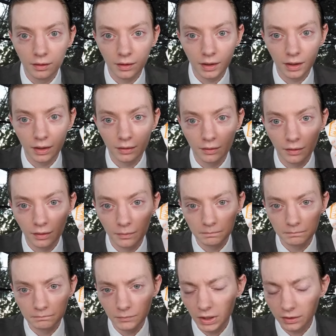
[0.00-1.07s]
And
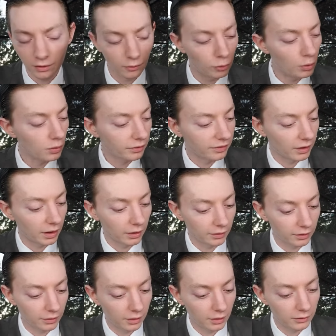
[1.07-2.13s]
lots of cool
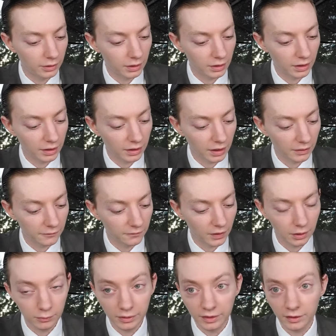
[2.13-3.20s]
things, you can kind of have
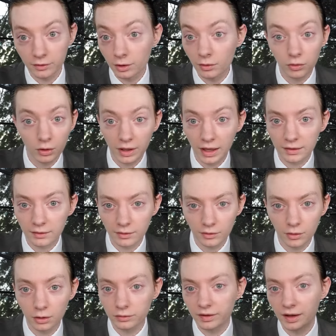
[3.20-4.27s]
fun with this. You could look at this
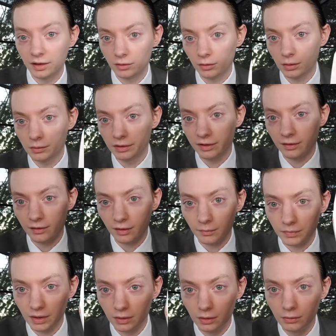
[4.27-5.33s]
all day and you'll always see
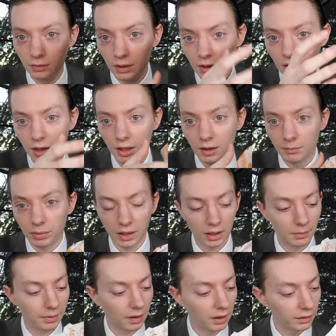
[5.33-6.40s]
something new.
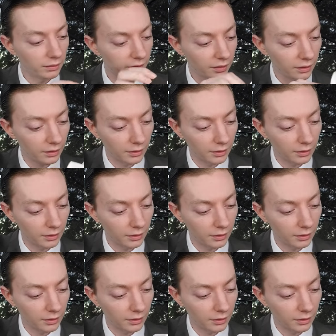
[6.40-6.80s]
Popeyes.